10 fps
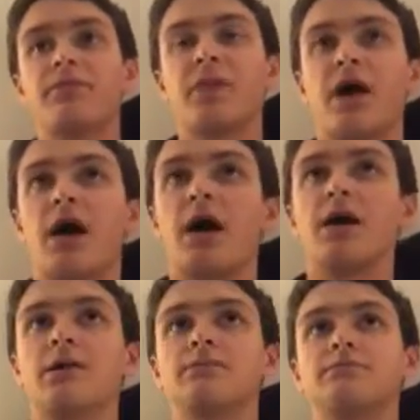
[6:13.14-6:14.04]

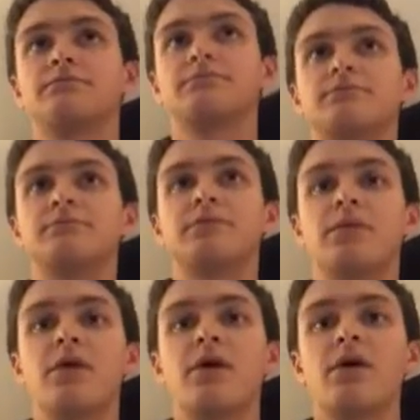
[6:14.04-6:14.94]
that
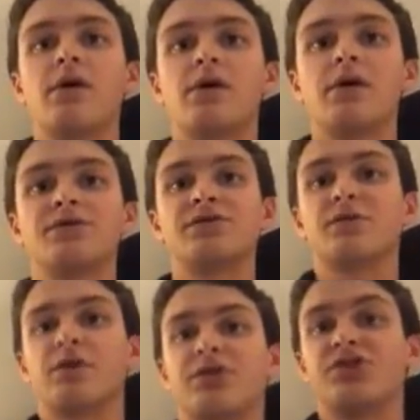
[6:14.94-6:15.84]
it's
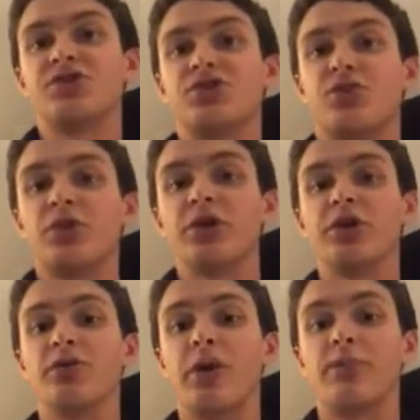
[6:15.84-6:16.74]
just a really
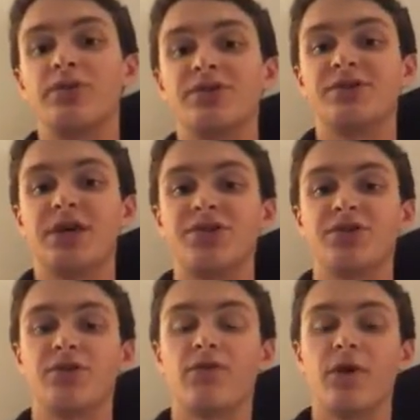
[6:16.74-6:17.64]
good
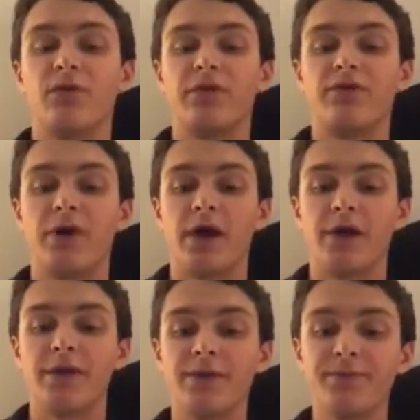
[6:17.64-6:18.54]
representation of what we've read.